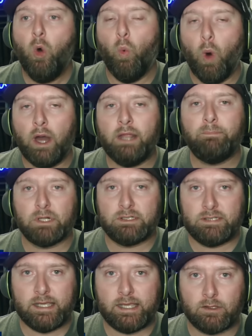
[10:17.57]
one in
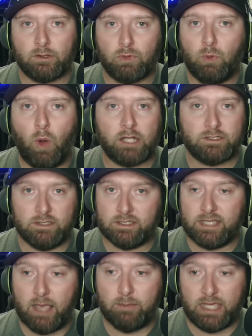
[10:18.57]
particular, rewatching this
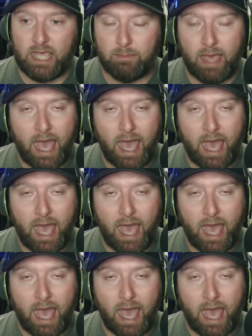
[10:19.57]
game became